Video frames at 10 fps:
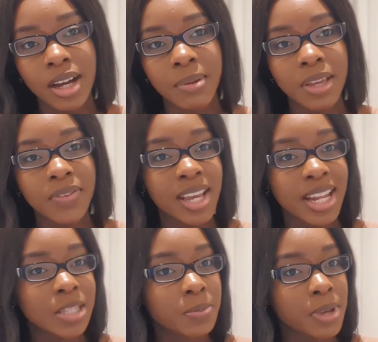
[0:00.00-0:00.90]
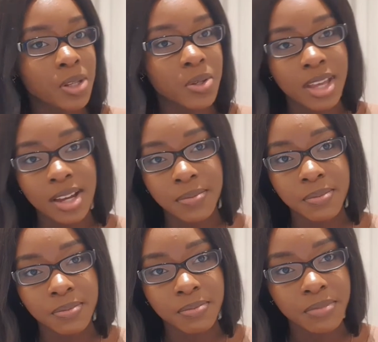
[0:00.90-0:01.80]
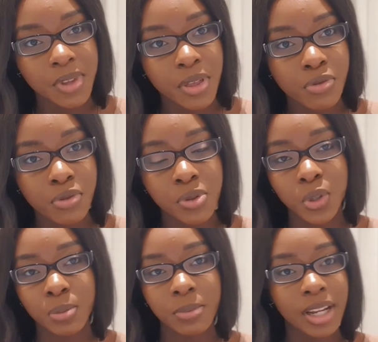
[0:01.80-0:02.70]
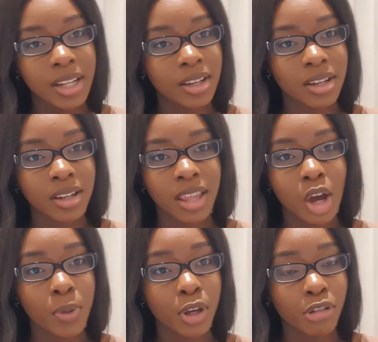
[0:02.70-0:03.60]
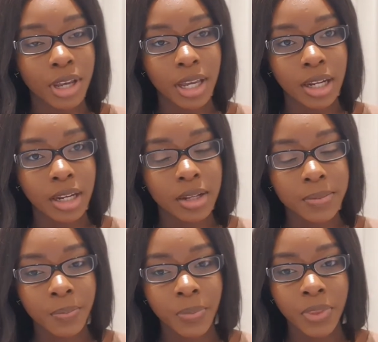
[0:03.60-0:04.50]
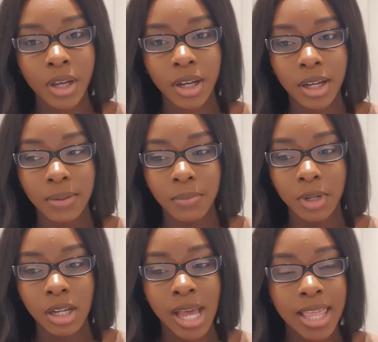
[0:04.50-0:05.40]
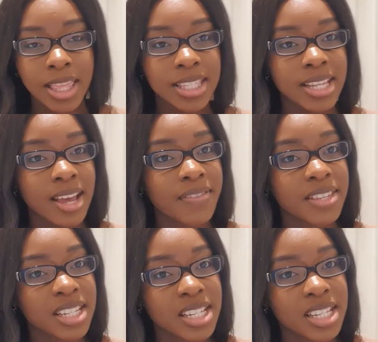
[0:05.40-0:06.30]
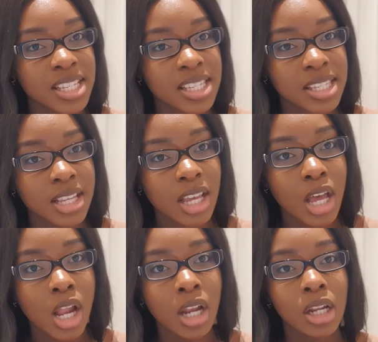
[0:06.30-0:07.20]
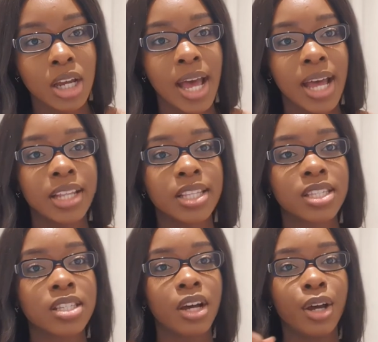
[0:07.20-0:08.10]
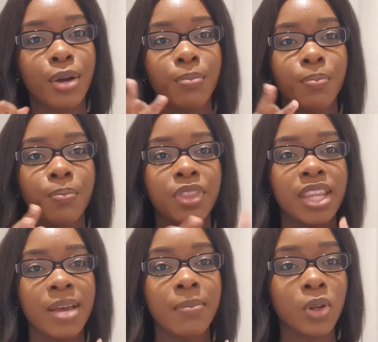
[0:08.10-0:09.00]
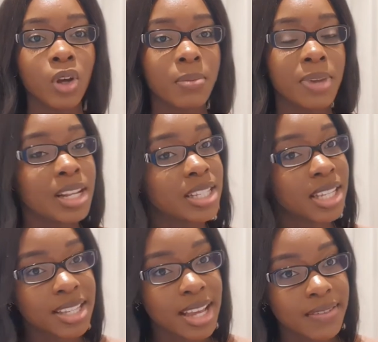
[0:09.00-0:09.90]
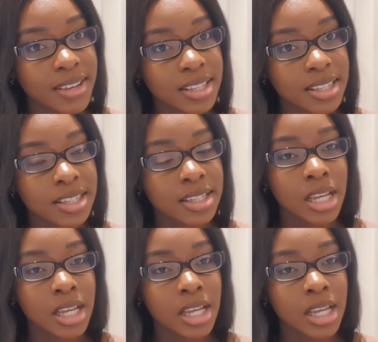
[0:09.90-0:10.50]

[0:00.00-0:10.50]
If you can speak to them through social media, that would be great. Look at the services, look at the employability service,